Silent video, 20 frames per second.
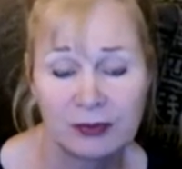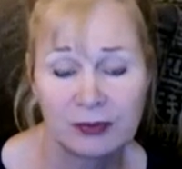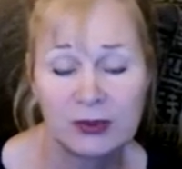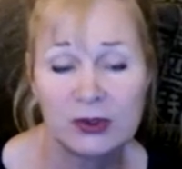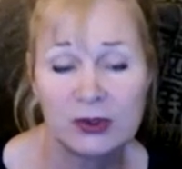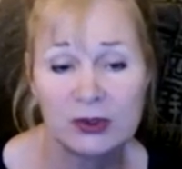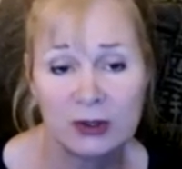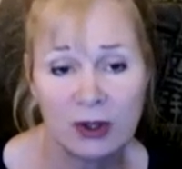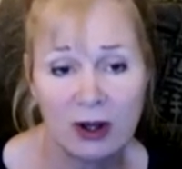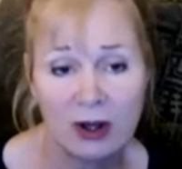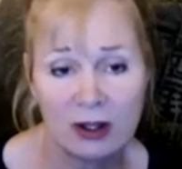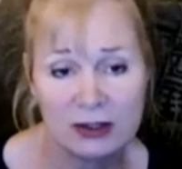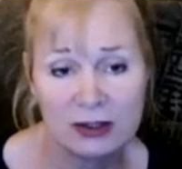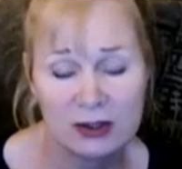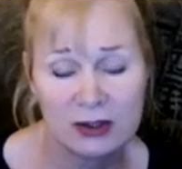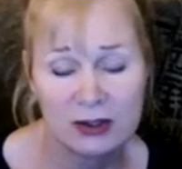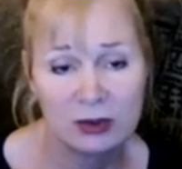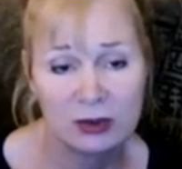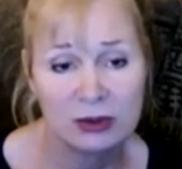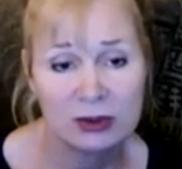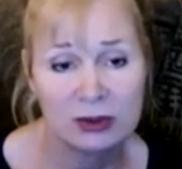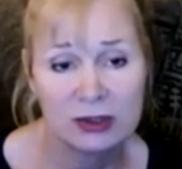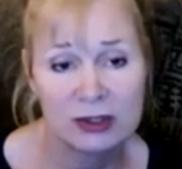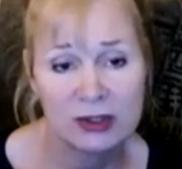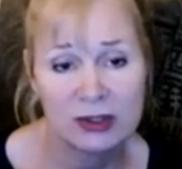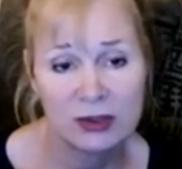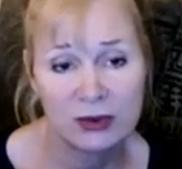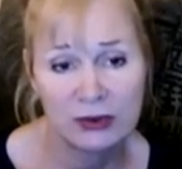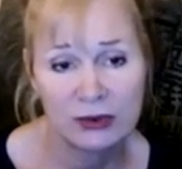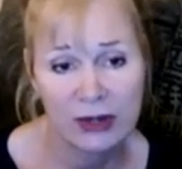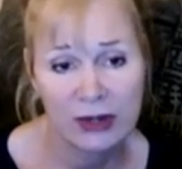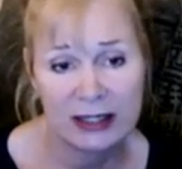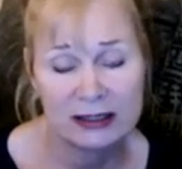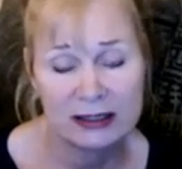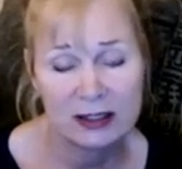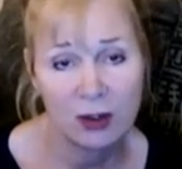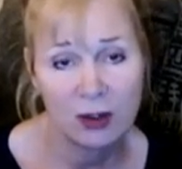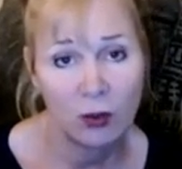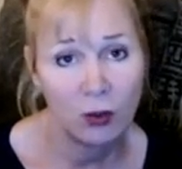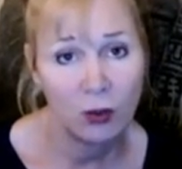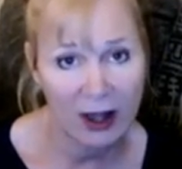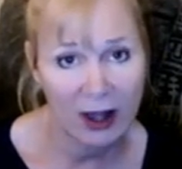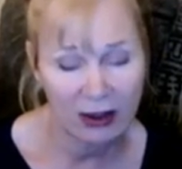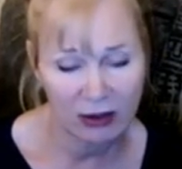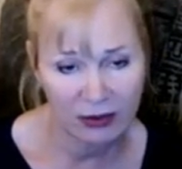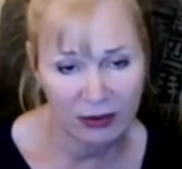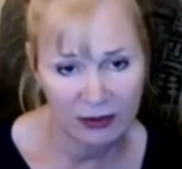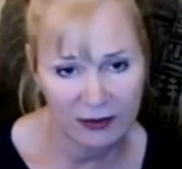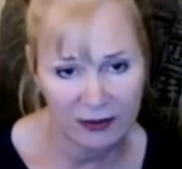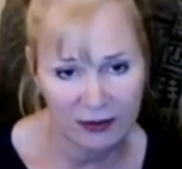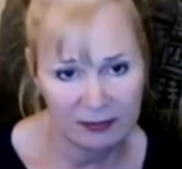Pluto also rules great wealth.